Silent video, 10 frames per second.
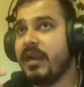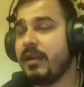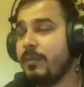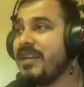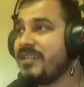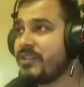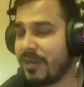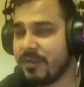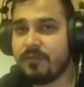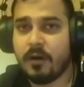It will be a
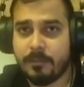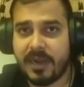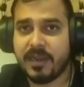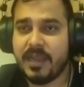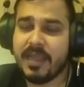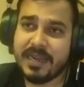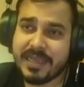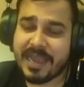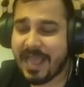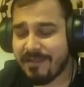string format. It
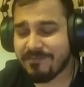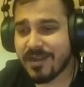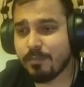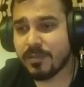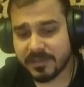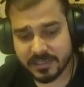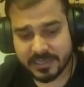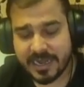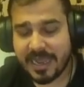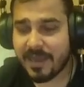can have numbers, it
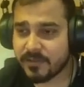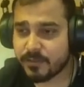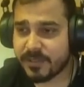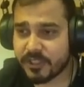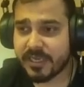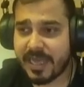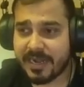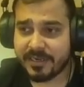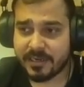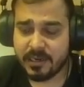can have a special
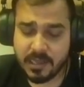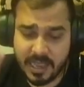character.